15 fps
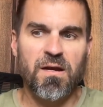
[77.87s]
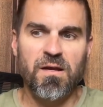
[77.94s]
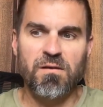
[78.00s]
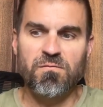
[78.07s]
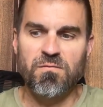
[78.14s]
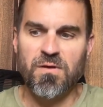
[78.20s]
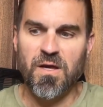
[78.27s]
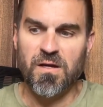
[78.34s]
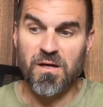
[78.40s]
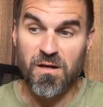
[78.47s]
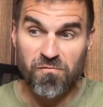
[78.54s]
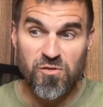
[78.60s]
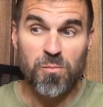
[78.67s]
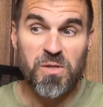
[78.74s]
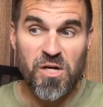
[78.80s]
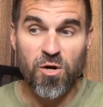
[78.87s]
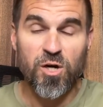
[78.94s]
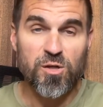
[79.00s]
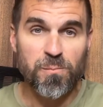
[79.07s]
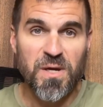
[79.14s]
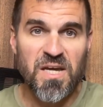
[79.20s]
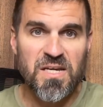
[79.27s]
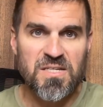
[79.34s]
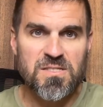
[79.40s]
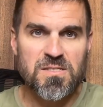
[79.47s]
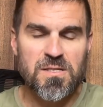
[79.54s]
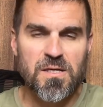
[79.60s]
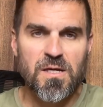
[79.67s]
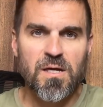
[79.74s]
a, a comfortably hard pace